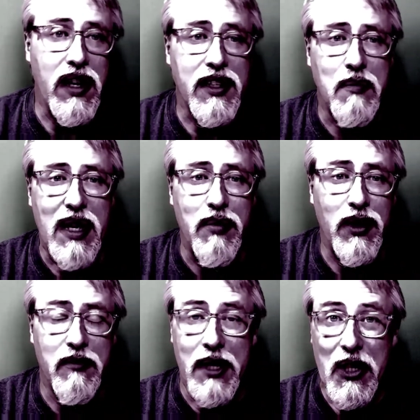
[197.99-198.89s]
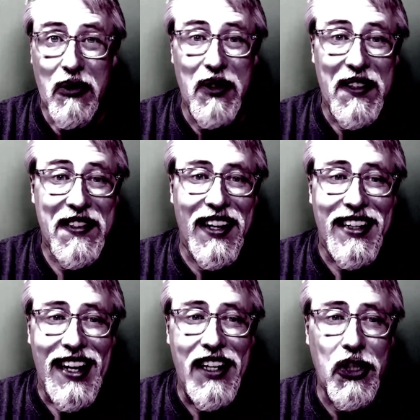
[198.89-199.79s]
as people have been using
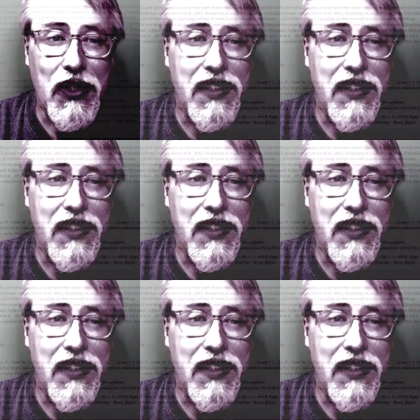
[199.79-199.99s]
citations.